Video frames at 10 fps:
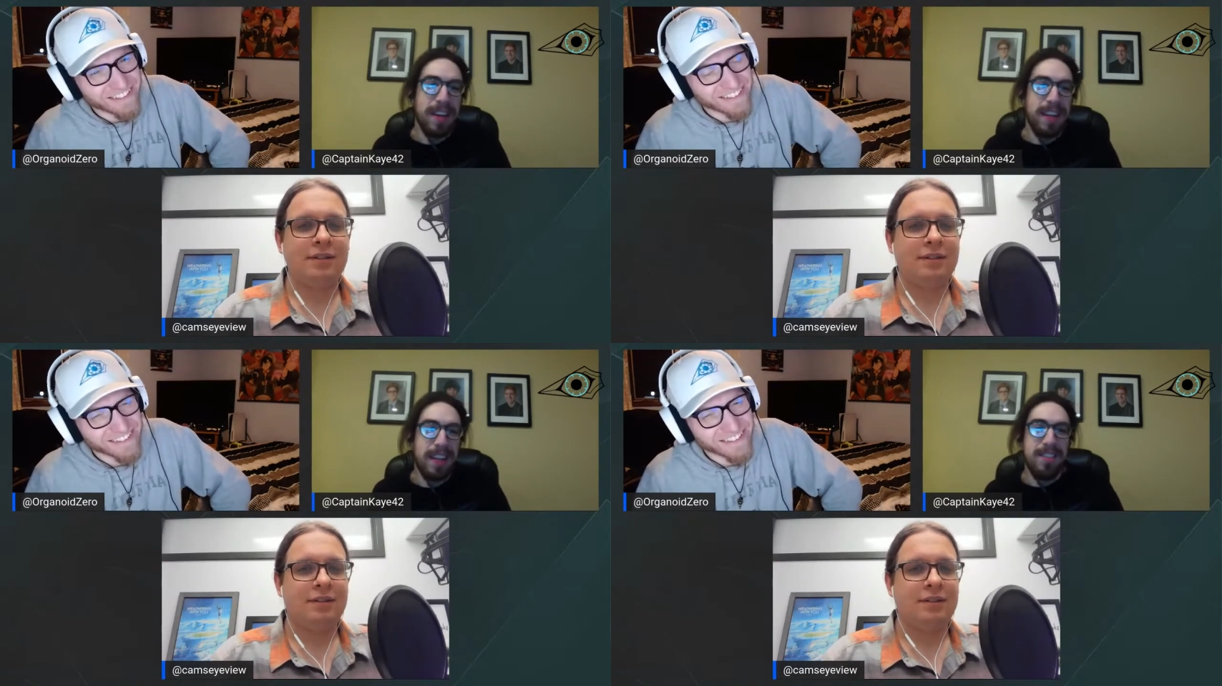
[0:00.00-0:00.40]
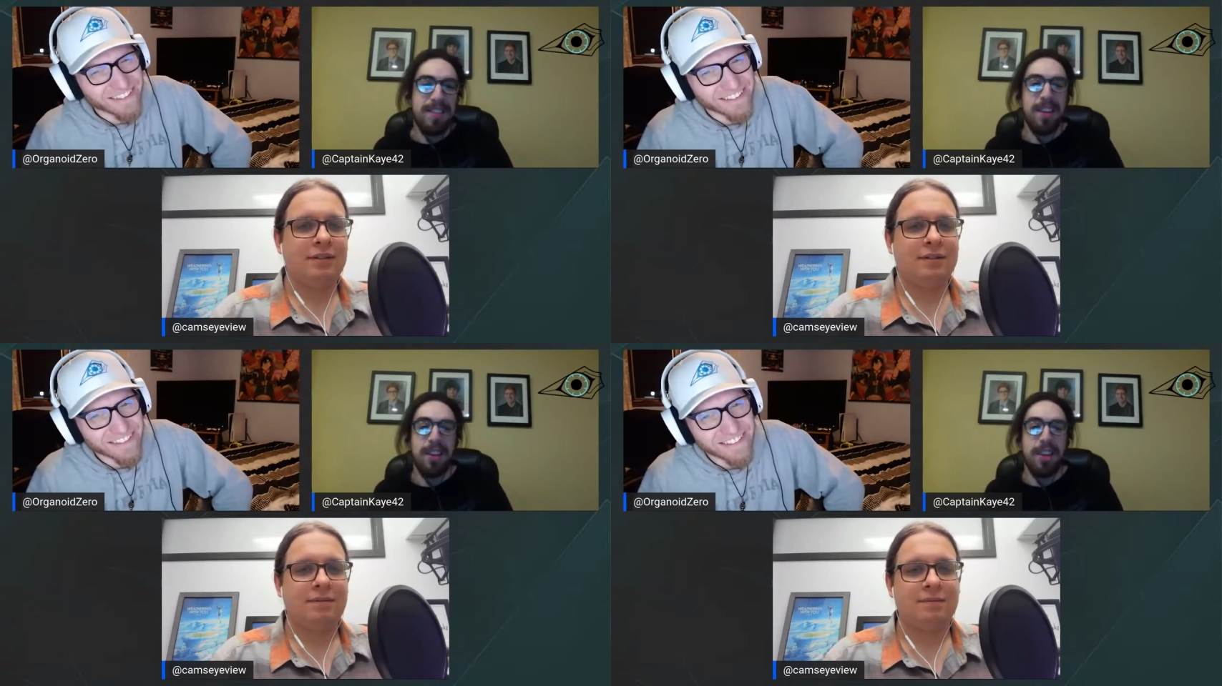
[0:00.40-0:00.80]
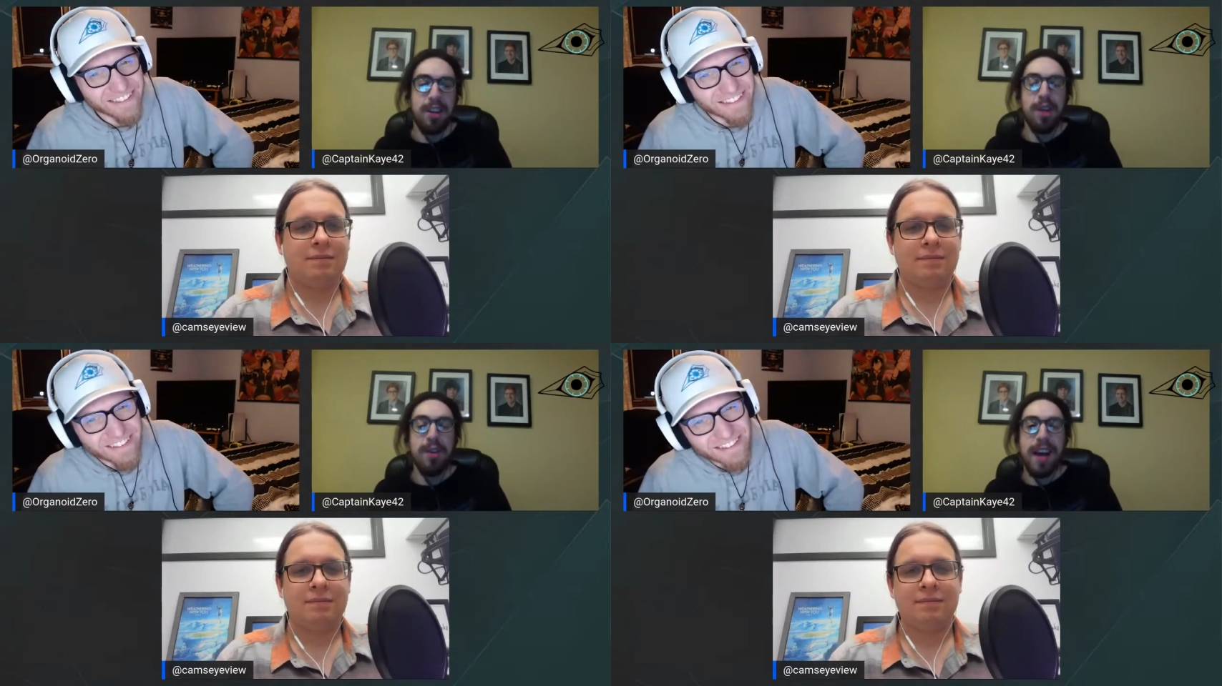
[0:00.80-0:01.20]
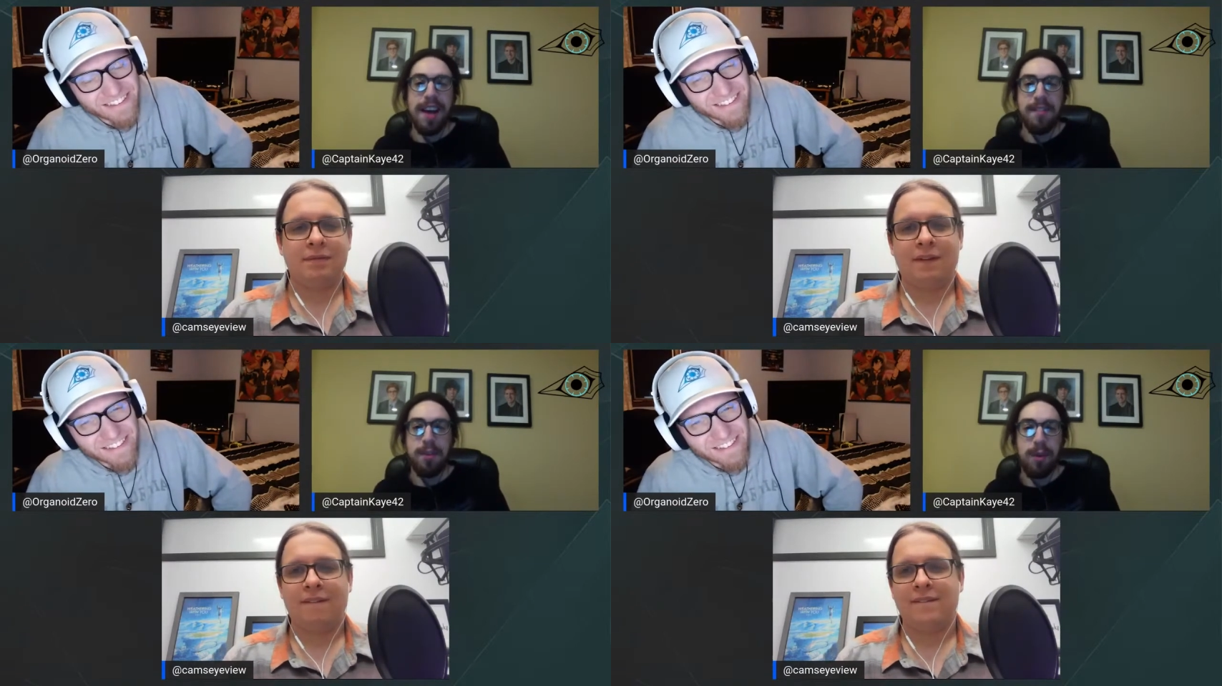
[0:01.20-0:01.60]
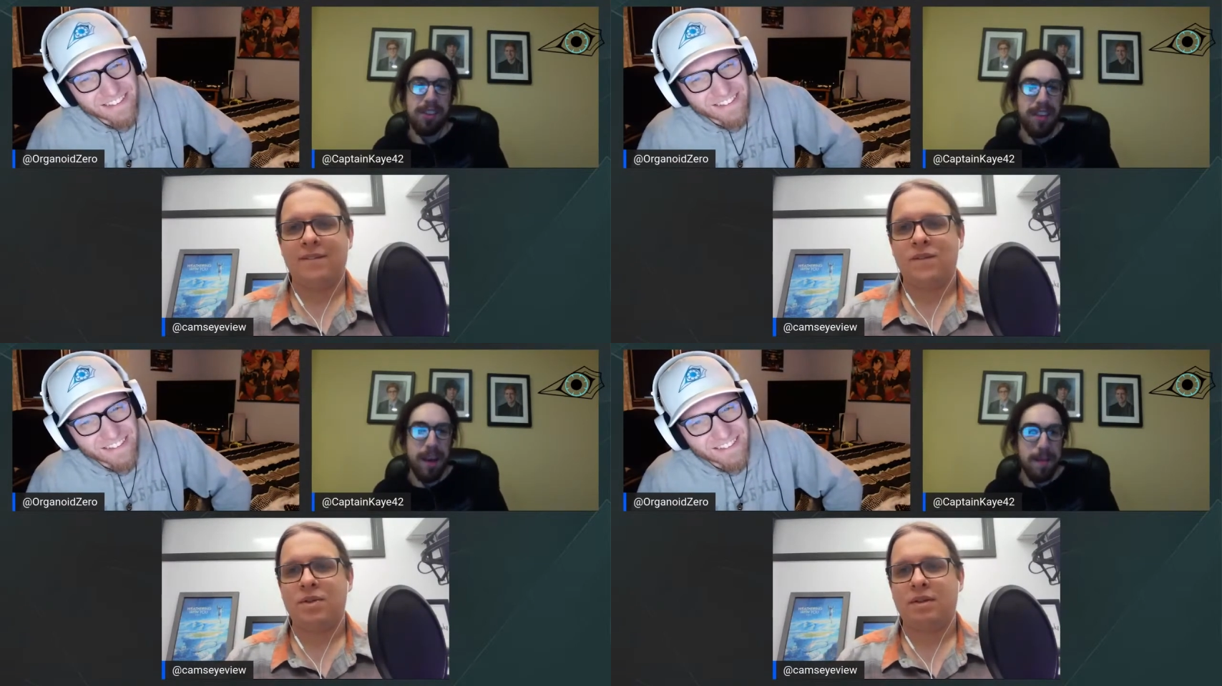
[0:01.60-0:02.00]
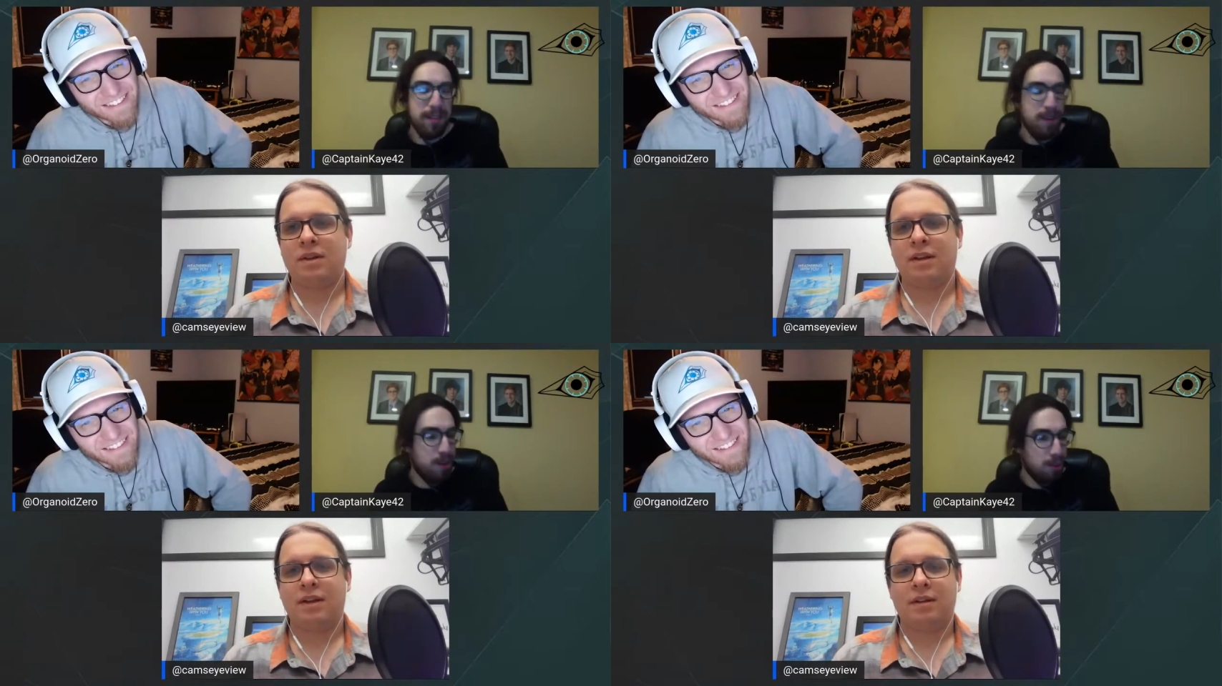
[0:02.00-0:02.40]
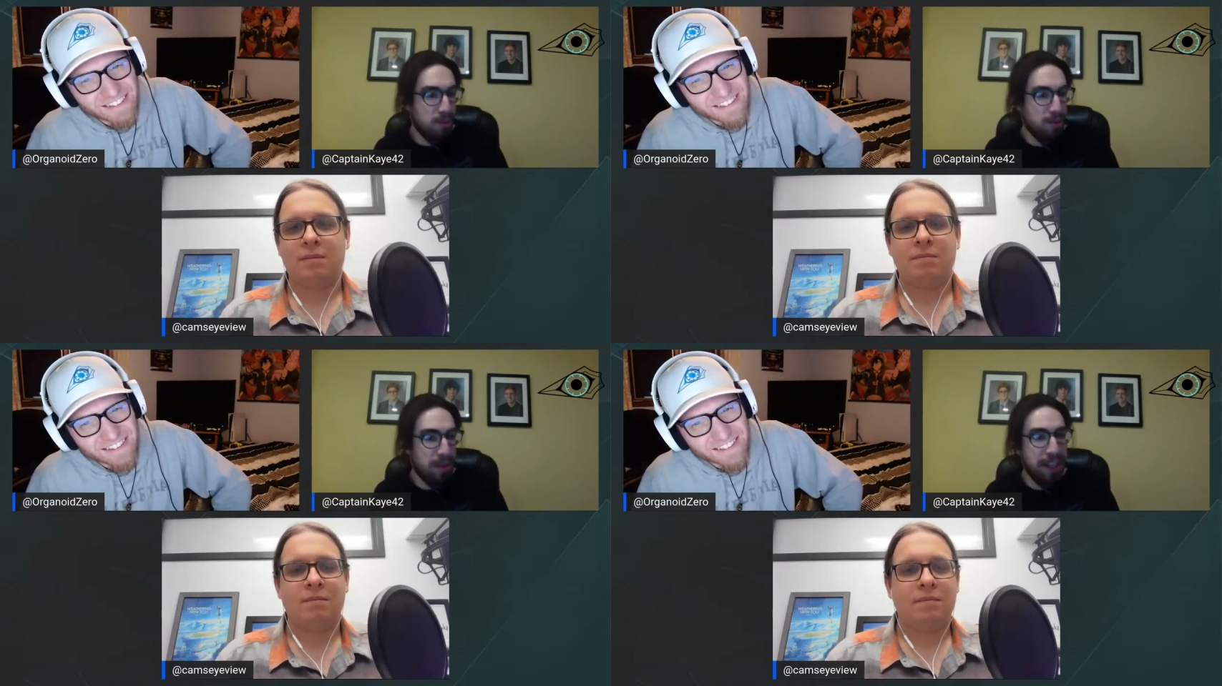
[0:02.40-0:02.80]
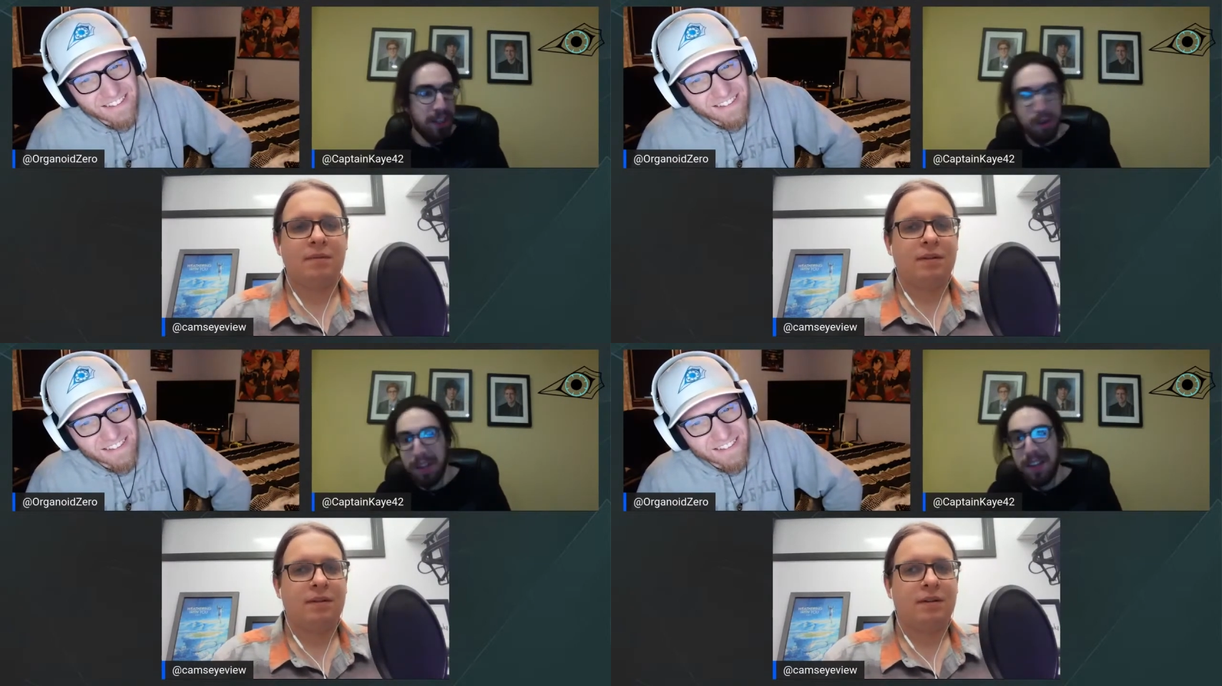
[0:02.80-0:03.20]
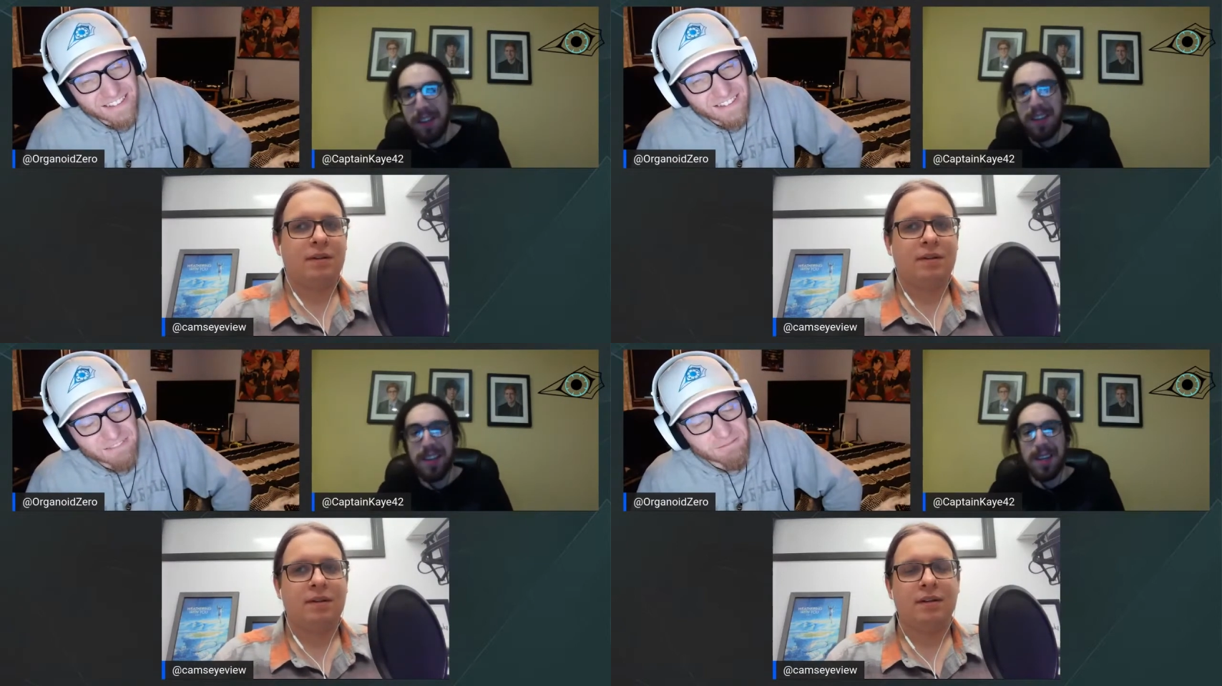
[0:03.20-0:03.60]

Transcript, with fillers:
Speaker 1: is you don't have to watch the episode at normal speed. You can